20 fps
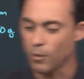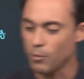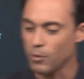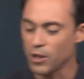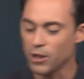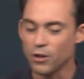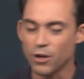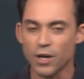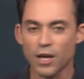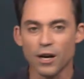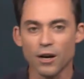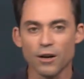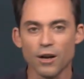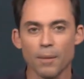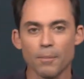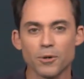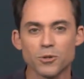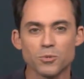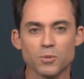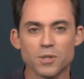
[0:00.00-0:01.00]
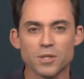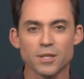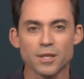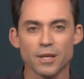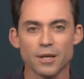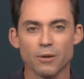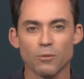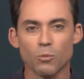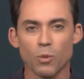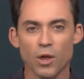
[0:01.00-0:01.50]
when we look at our numbers, we'll
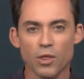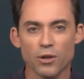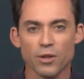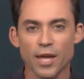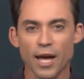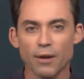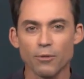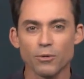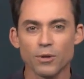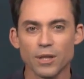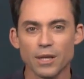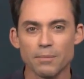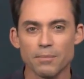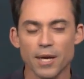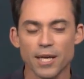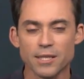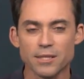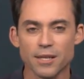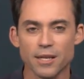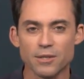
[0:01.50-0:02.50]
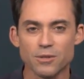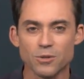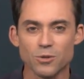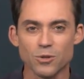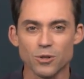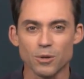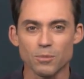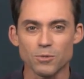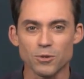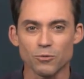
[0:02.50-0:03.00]
see whether that really makes sense in
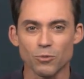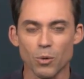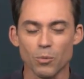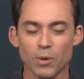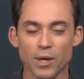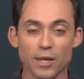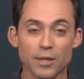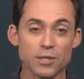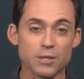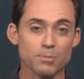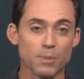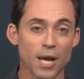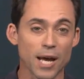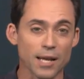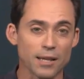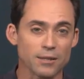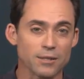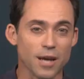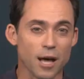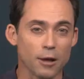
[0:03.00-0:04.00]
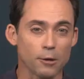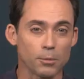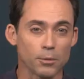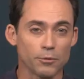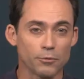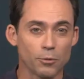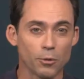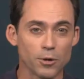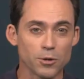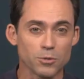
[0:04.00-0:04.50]
terms of what we expect the tolerable
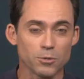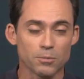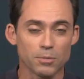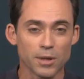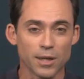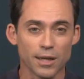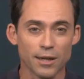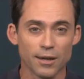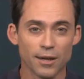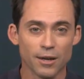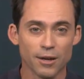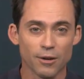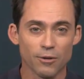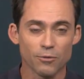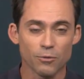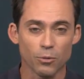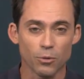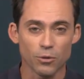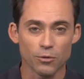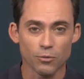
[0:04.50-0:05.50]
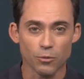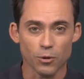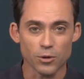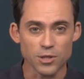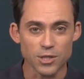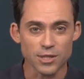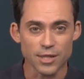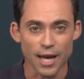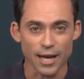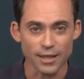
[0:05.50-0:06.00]
force would be for the
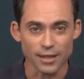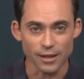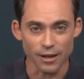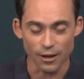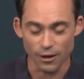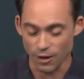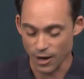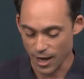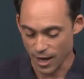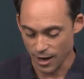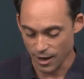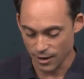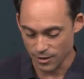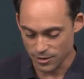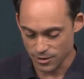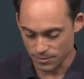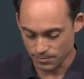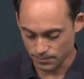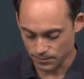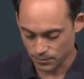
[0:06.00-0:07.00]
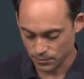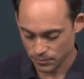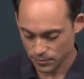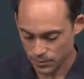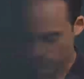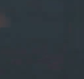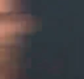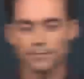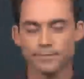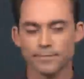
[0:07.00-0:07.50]
forces acting on our hands.
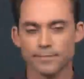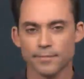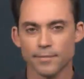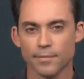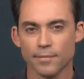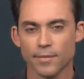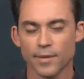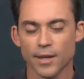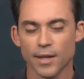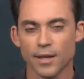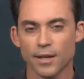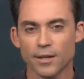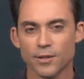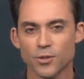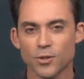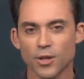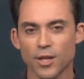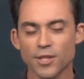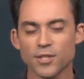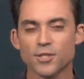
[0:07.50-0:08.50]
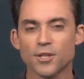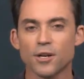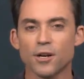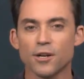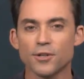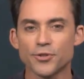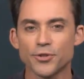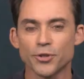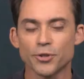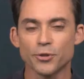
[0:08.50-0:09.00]
So let's start
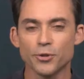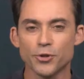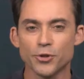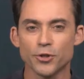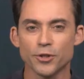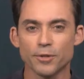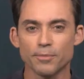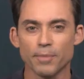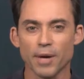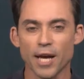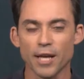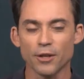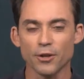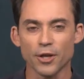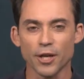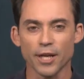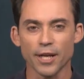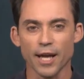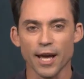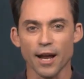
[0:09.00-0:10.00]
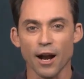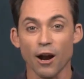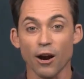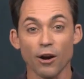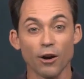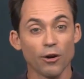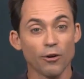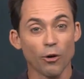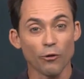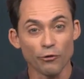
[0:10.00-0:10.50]
our solution by looking at
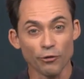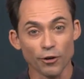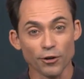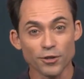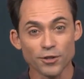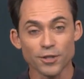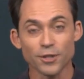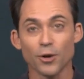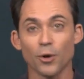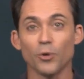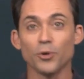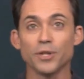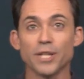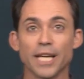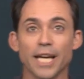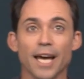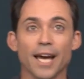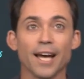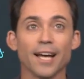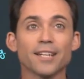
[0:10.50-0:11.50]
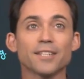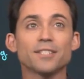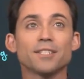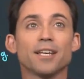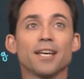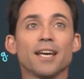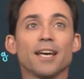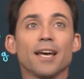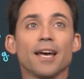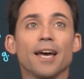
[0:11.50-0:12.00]
our first and only act,
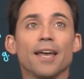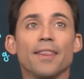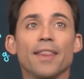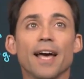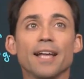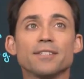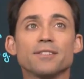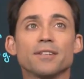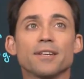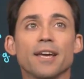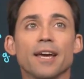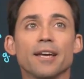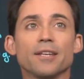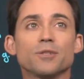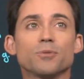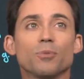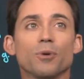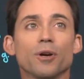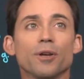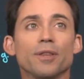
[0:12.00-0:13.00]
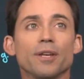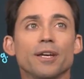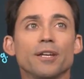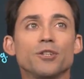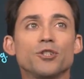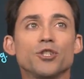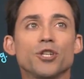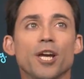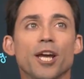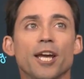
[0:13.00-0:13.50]
and that's the case where the
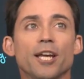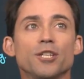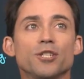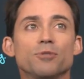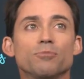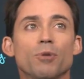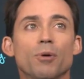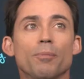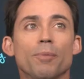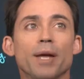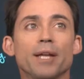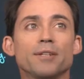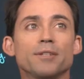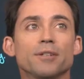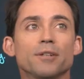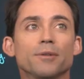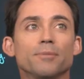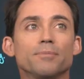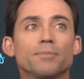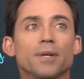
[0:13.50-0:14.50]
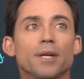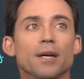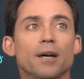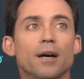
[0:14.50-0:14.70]
change in momentum